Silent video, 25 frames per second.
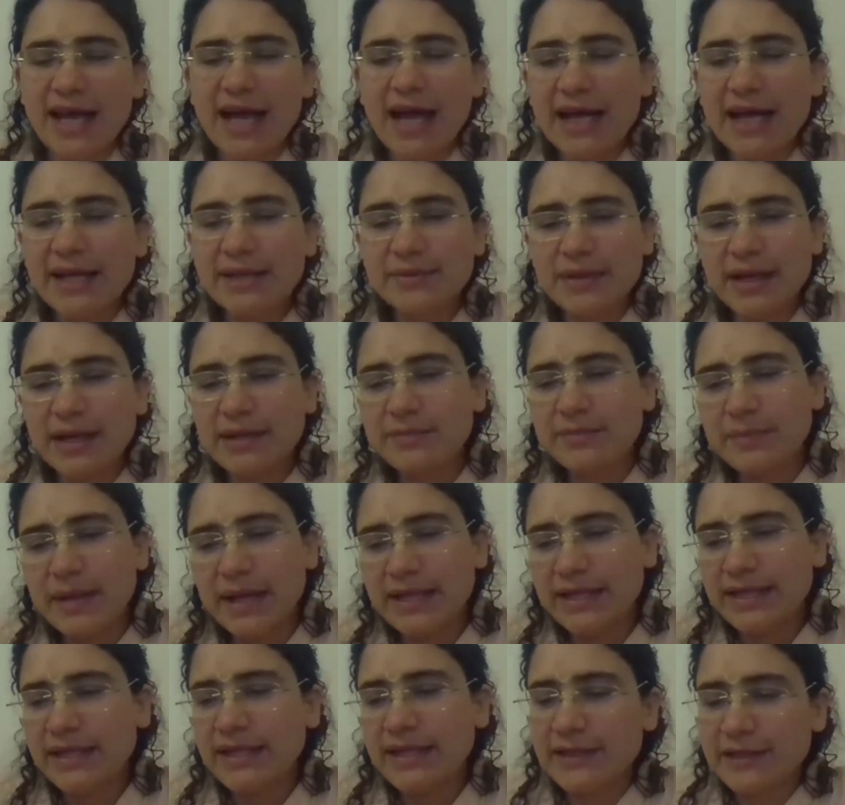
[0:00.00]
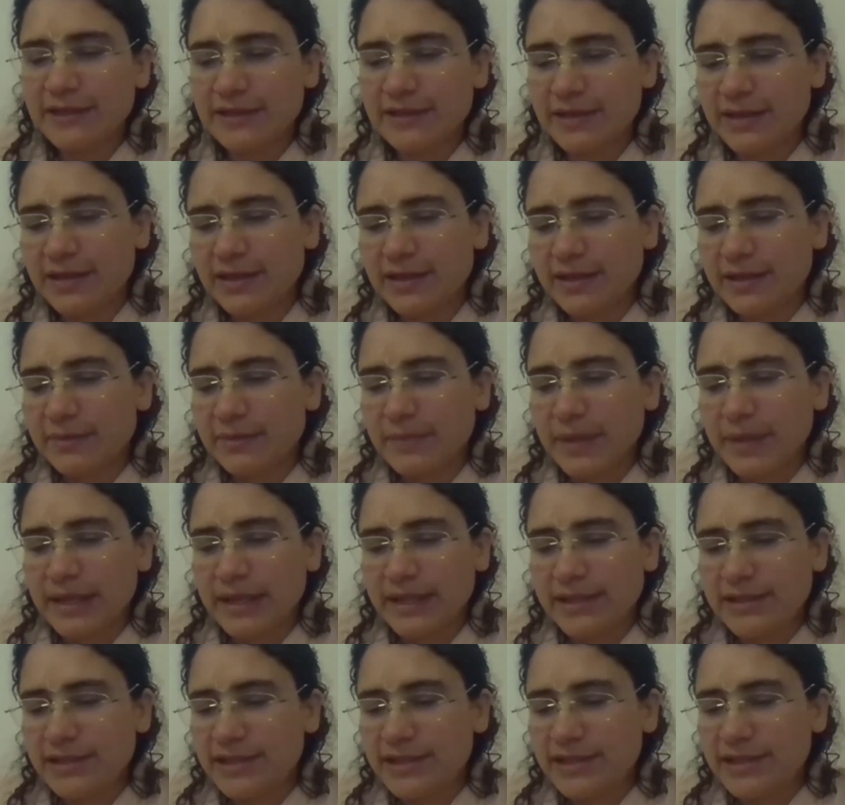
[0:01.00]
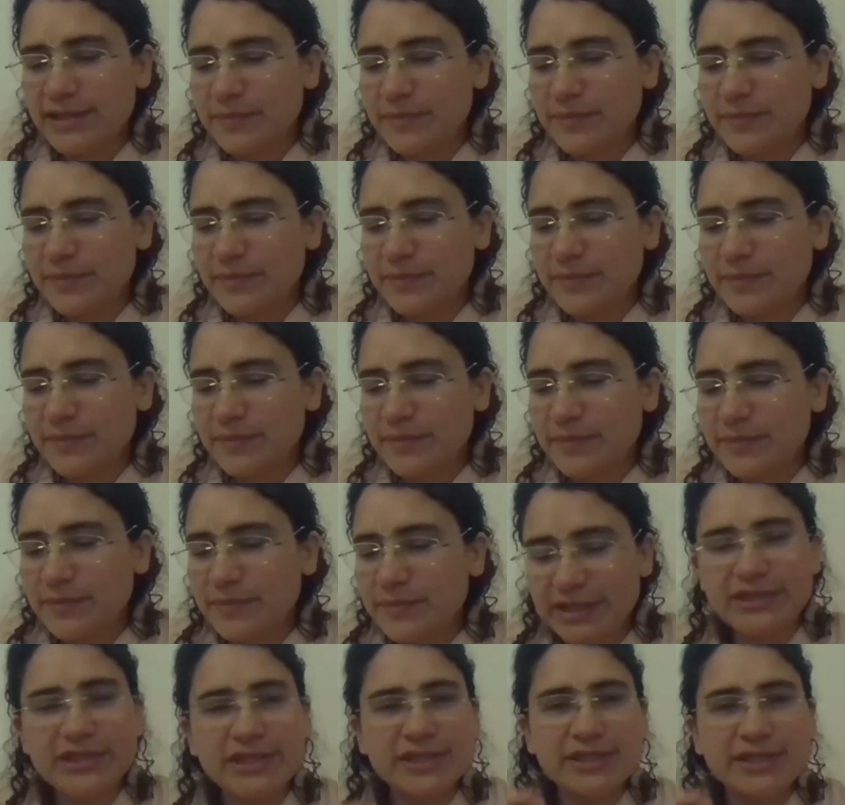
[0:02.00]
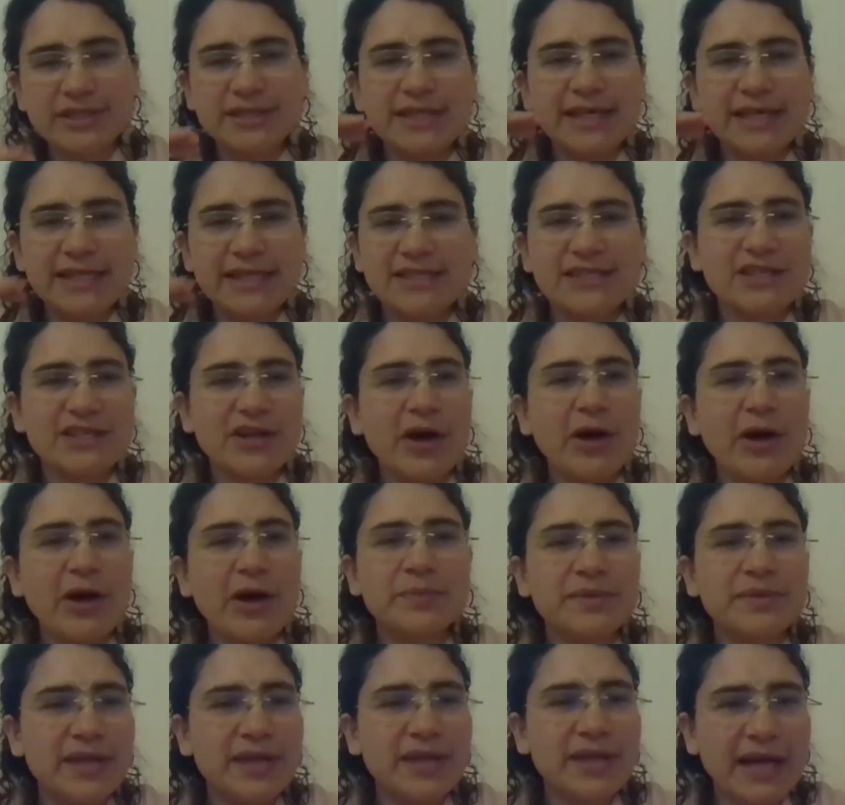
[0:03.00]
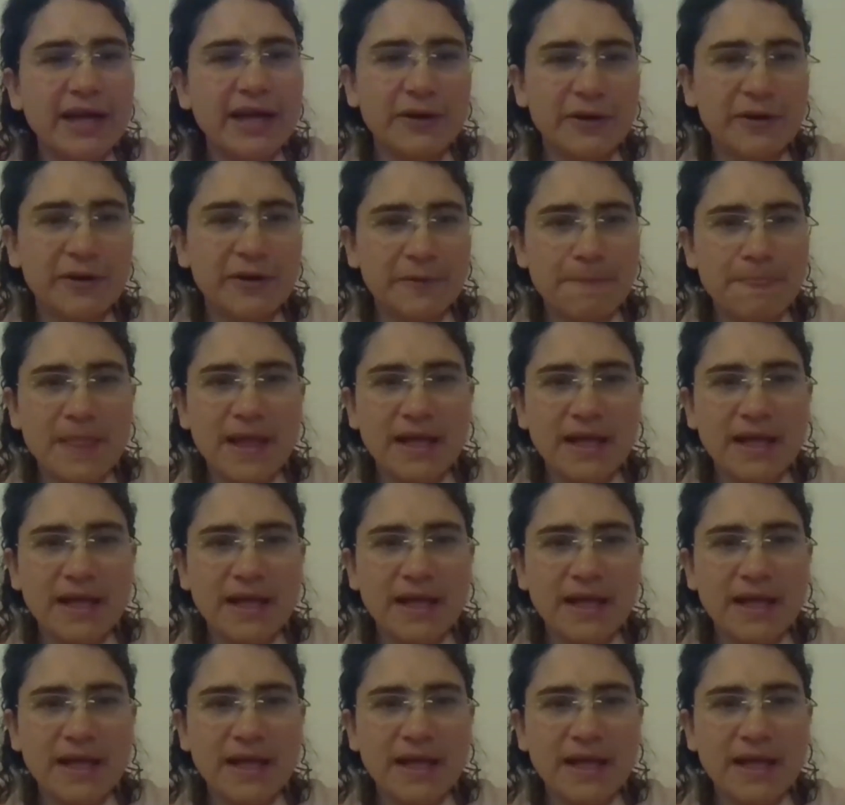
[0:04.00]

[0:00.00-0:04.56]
And many, many spiritual traditions, they stop there.